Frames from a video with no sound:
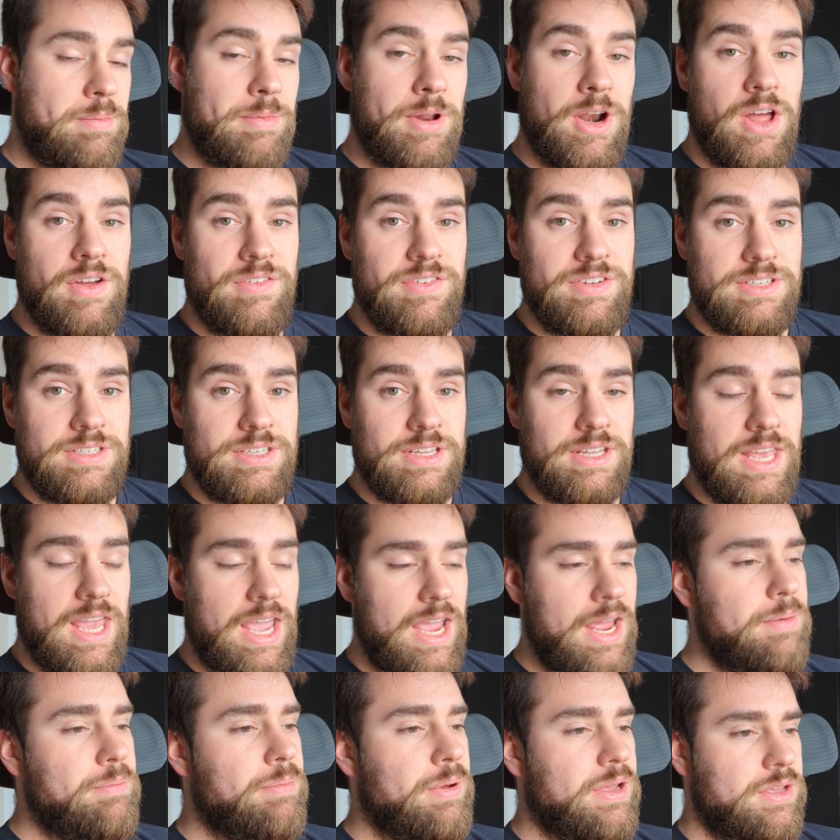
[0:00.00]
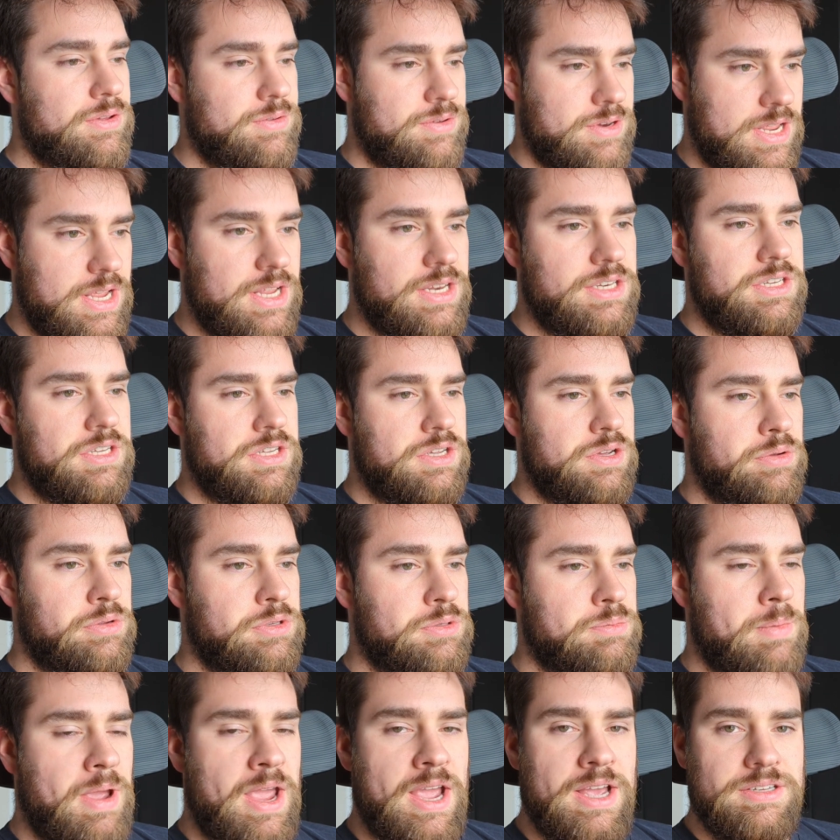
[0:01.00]
it obviously can, but you need to use
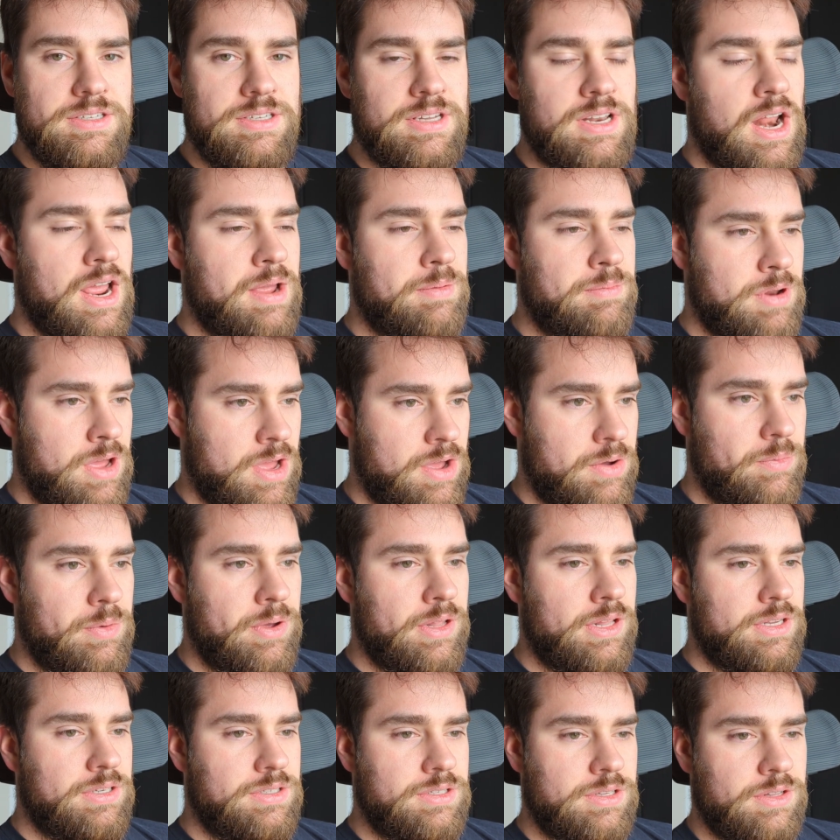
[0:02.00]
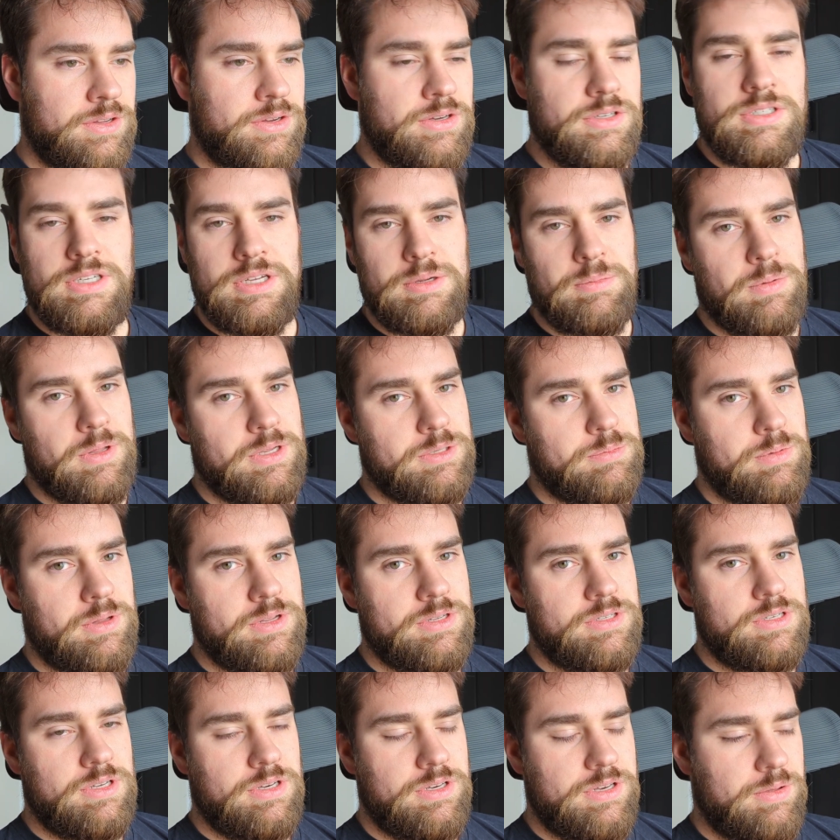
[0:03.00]
mass, and I'm not willing to learn C++
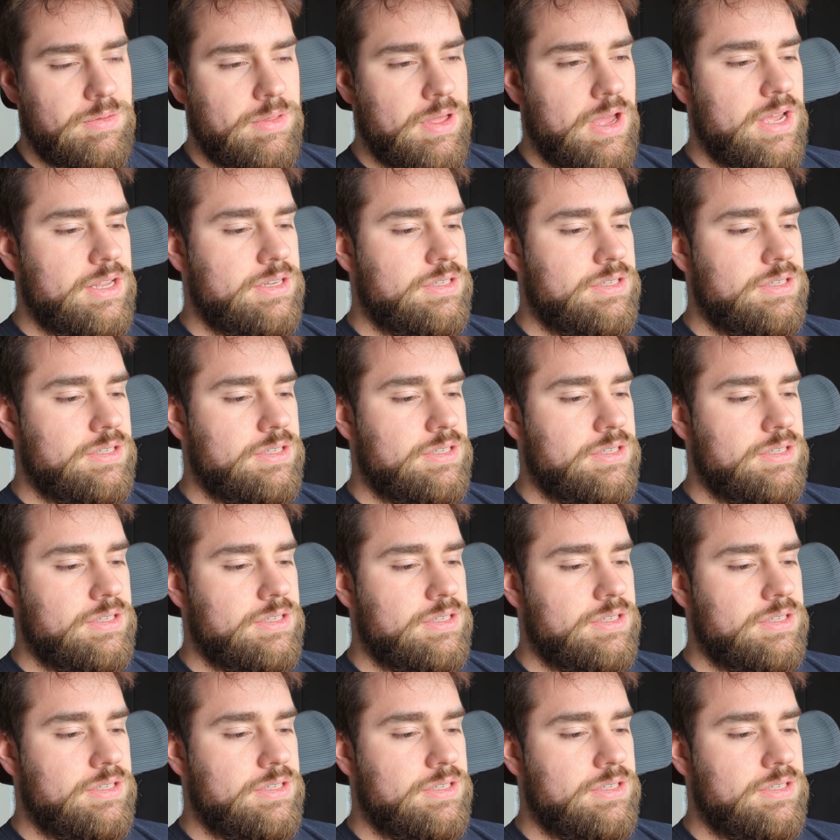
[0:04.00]
to do that.